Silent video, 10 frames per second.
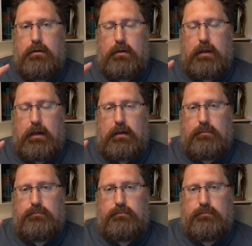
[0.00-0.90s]

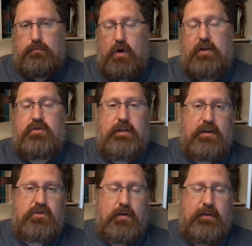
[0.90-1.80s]
Rosh
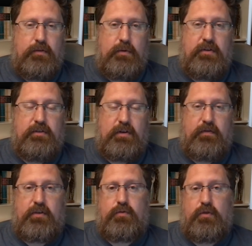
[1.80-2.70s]
Hashanah service. We just did our
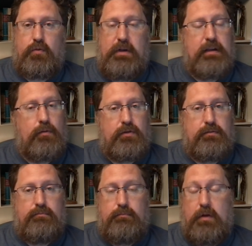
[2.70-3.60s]
first one this week. It was
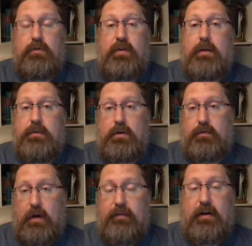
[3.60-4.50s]
very
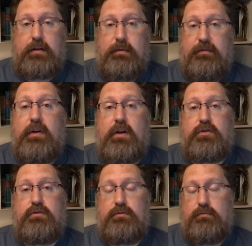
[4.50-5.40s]
beautiful. I found it to be very,
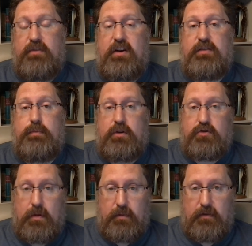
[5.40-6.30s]
very
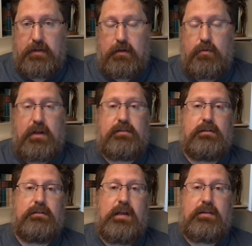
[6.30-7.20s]
spiritually uplifting. We get
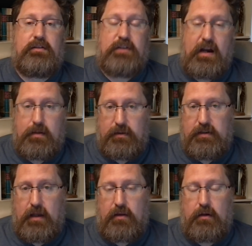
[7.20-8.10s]
to take the sacrament
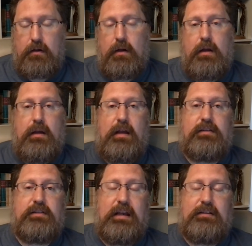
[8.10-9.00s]
together as
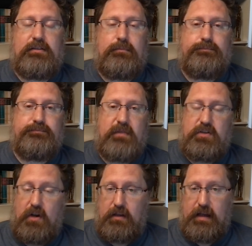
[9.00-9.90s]
saints. It's
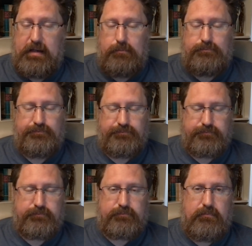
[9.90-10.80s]
online,
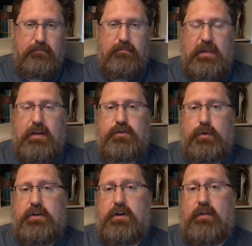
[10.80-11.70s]
so we
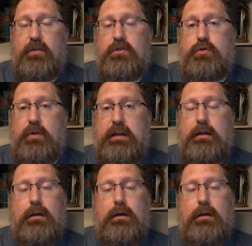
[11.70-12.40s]
did it all virtually.